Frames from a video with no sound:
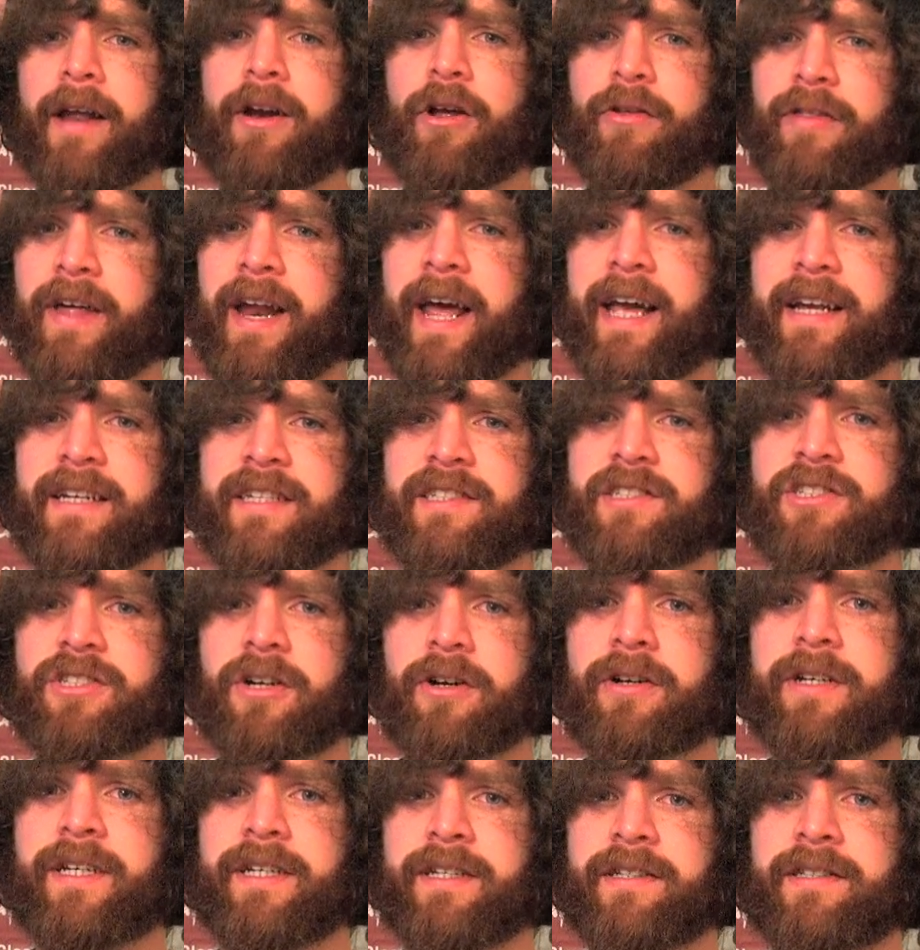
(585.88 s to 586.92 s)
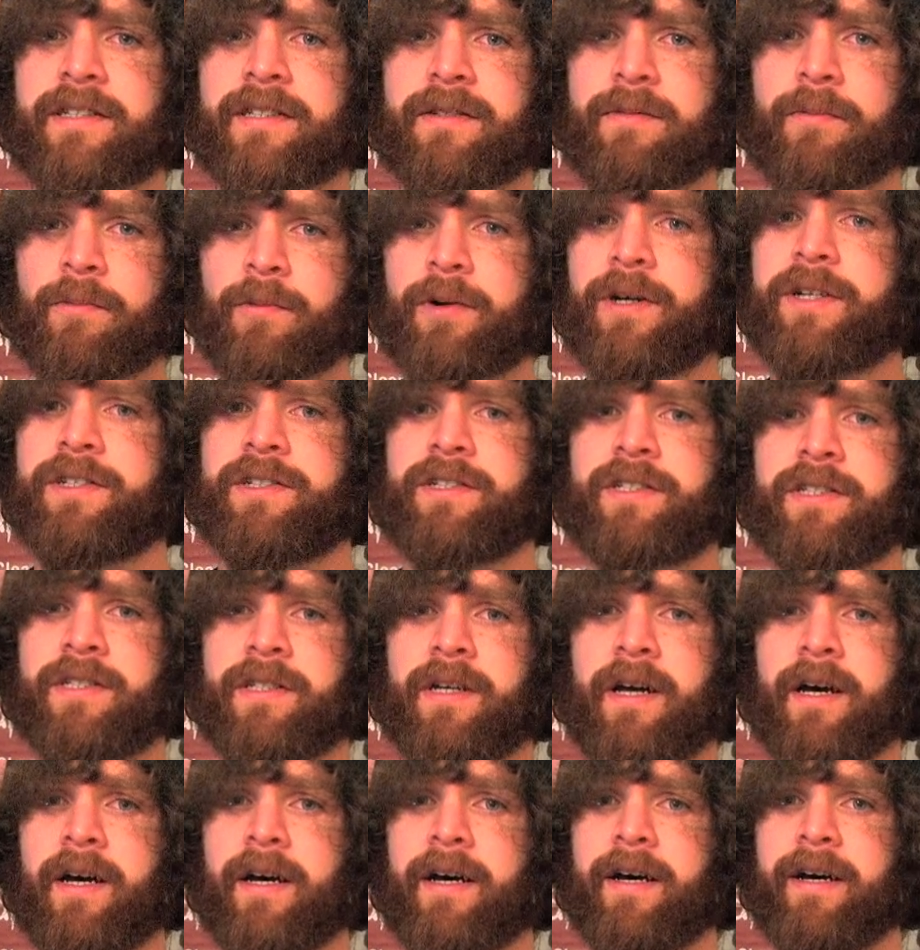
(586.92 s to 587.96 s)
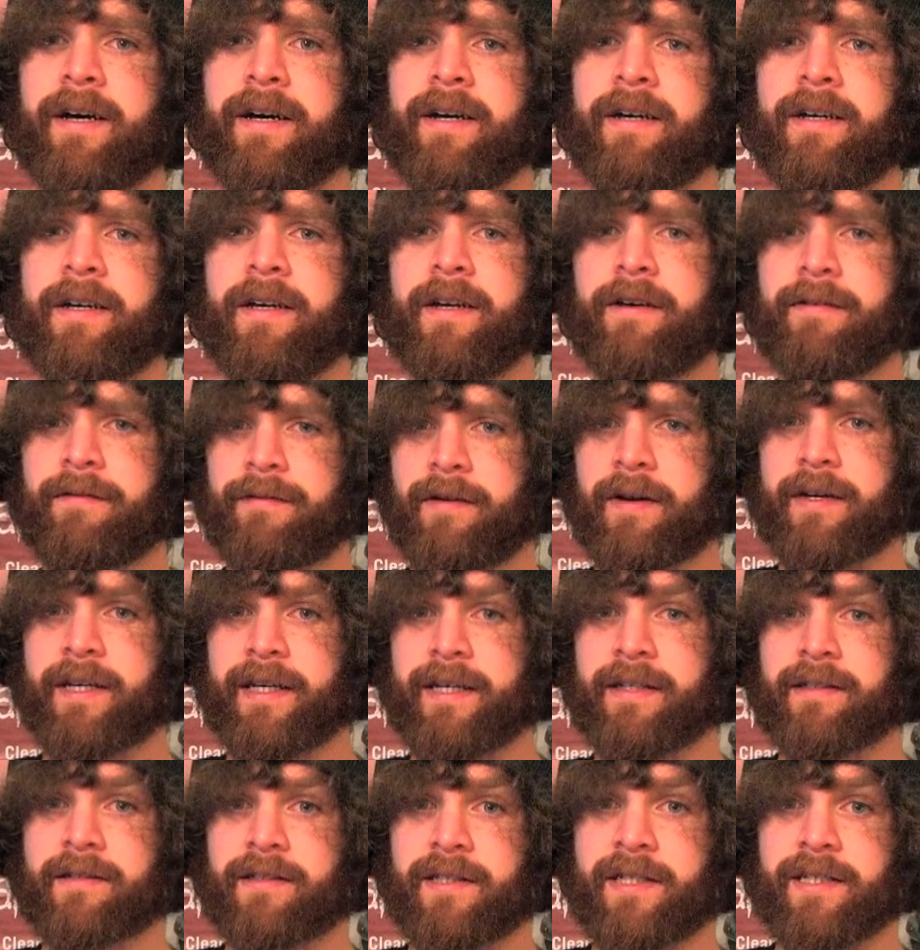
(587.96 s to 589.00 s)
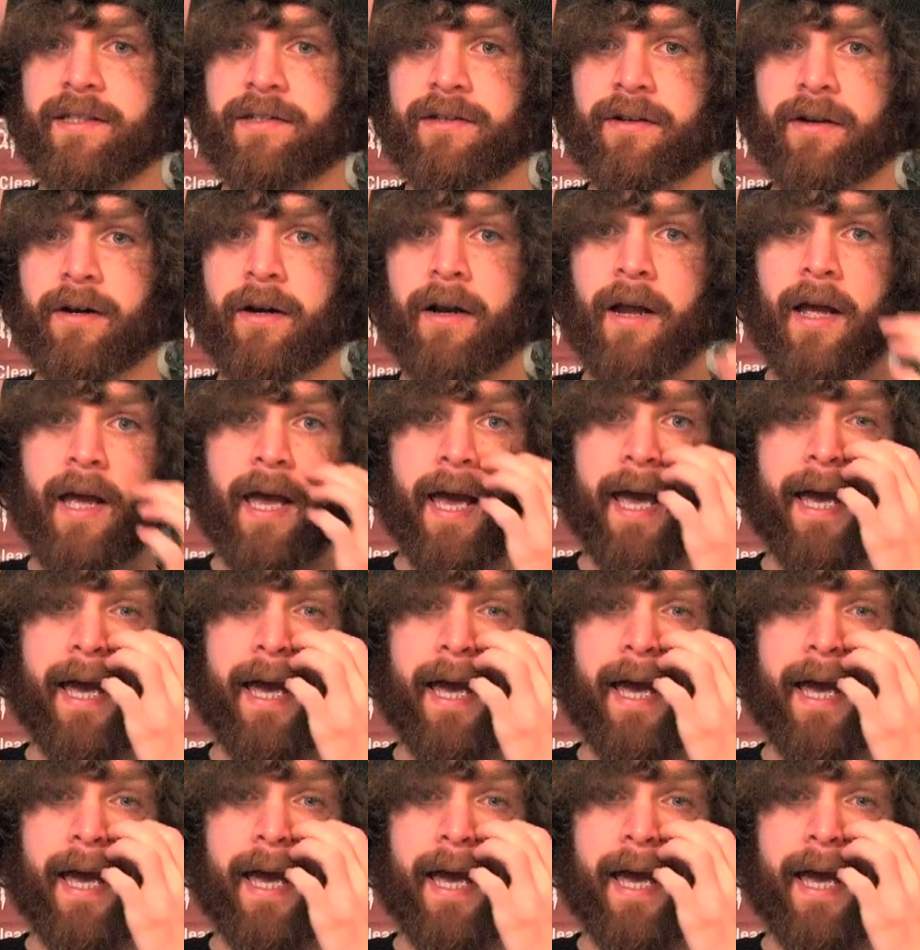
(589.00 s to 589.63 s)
that Andy Serkis was fucking Caesar.